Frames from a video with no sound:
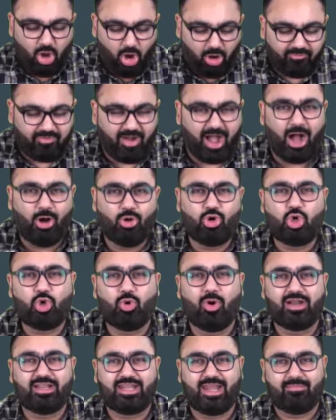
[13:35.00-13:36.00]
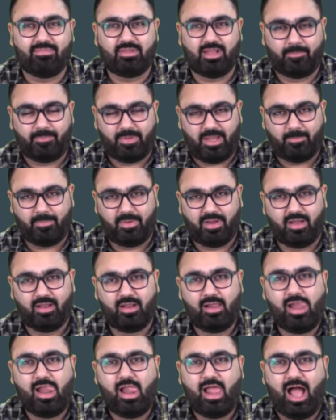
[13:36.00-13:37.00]
of how to attempt the
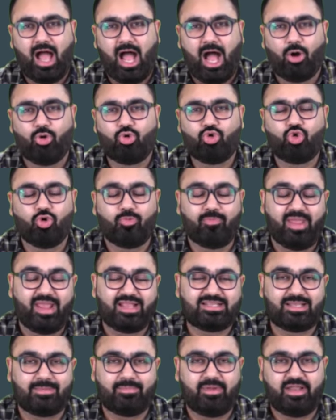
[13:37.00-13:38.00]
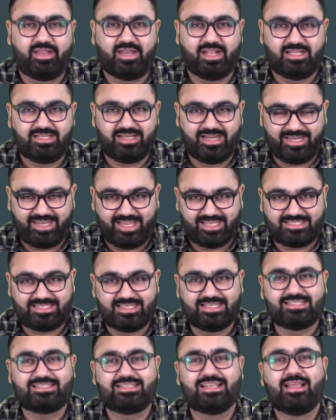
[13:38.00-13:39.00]
paper, how to make some intelligent
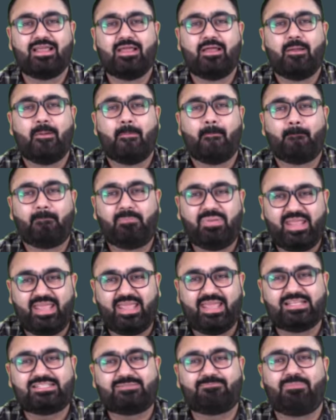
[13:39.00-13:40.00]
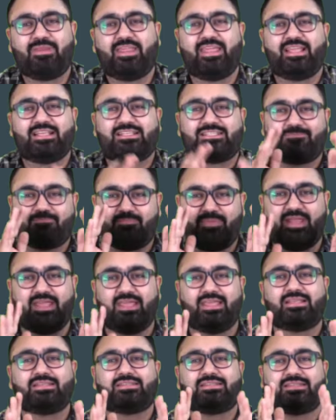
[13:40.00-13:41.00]
guesses, please, please,
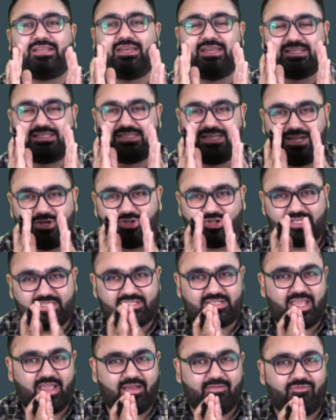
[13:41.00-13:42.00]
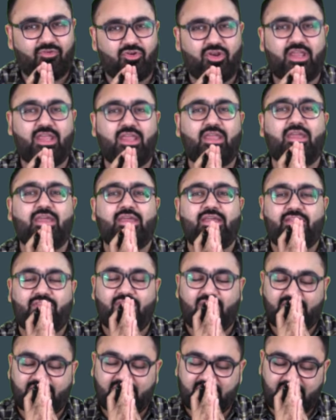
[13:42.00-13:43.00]
please listen to this carefully.
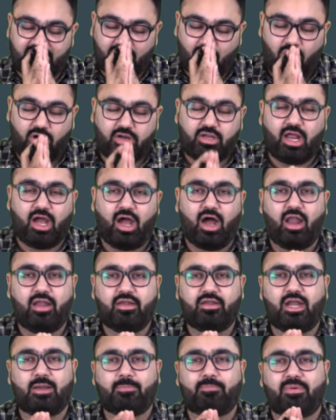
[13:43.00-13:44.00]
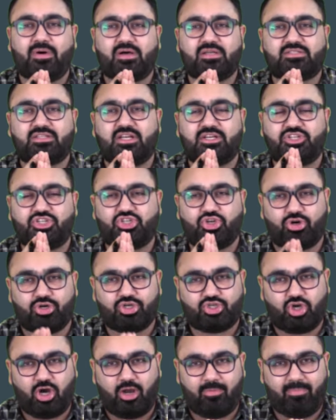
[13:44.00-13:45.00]
This is not a 100% sure
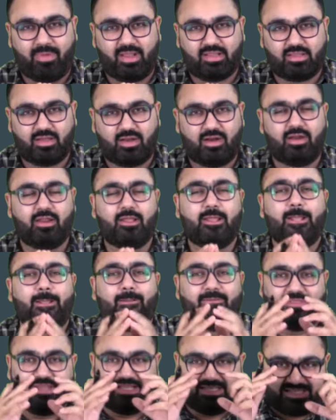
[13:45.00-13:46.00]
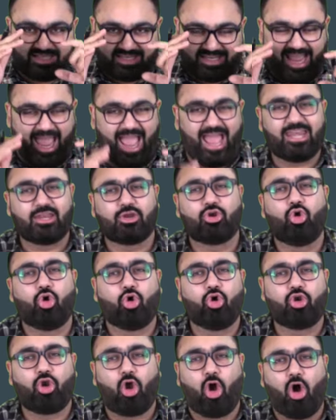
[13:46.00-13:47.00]
shot method. This can
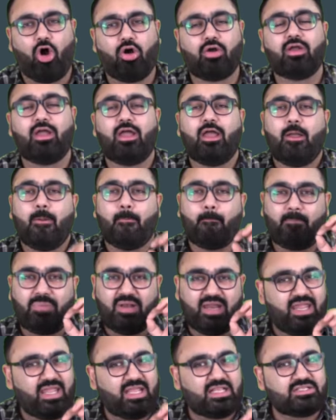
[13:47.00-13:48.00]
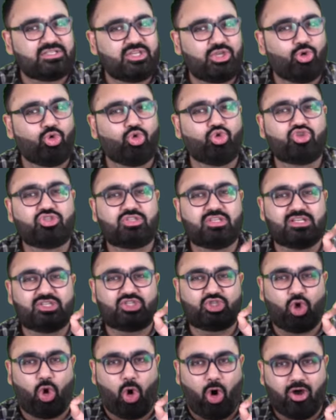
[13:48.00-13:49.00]
go wrong. Please use
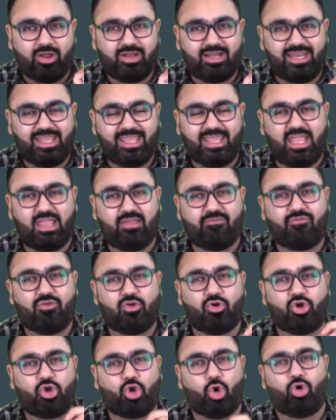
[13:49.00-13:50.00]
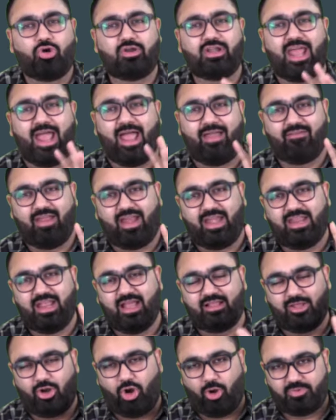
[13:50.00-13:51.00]
this only if you don't have any
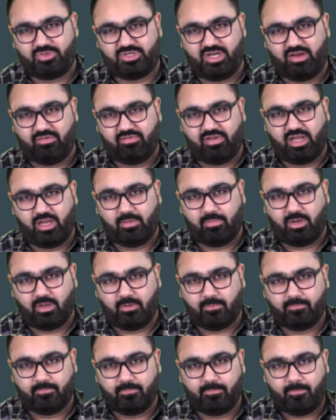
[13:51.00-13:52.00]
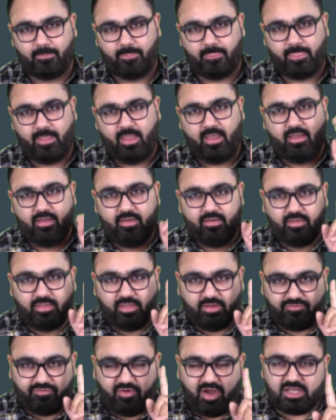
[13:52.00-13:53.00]
other option available.
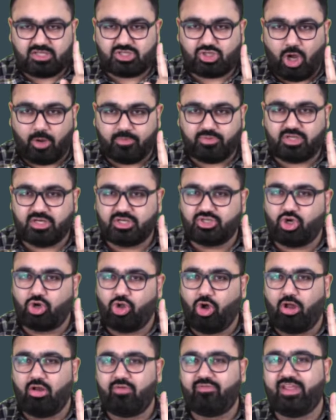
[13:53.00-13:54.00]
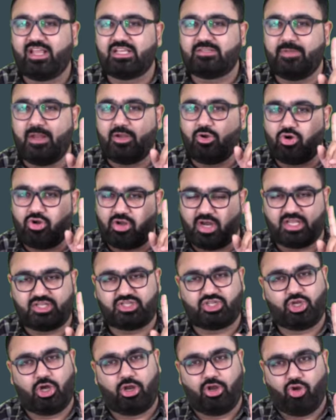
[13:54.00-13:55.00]
The first option should always be to
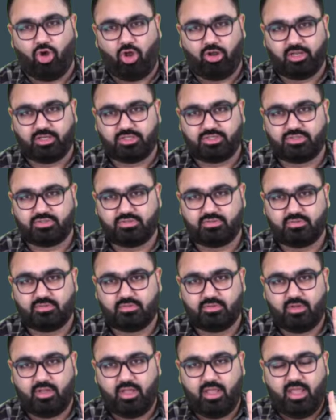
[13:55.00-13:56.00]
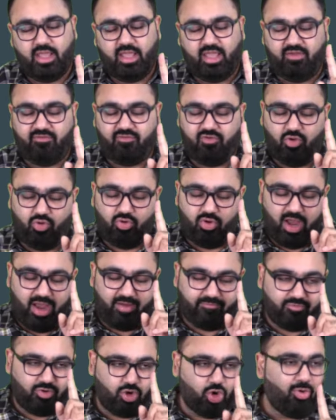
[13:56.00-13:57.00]
trust your knowledge. If you
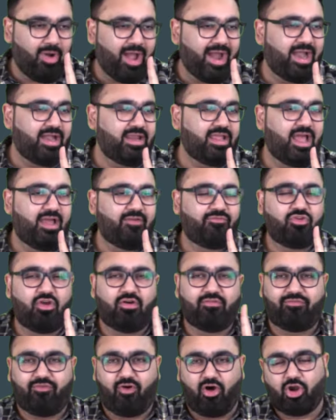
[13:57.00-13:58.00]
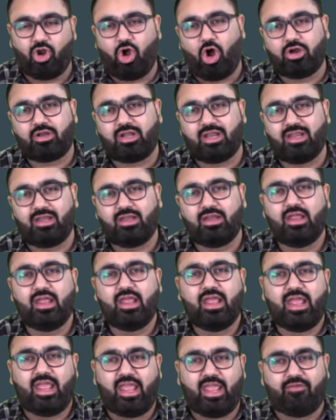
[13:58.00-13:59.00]
have no idea, if you have forgotten,
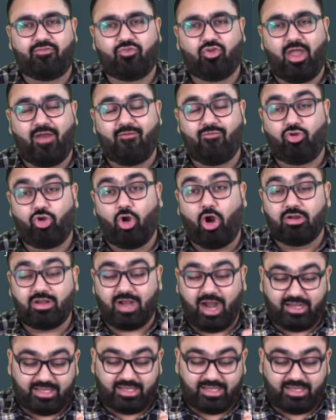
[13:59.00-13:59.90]
if you have not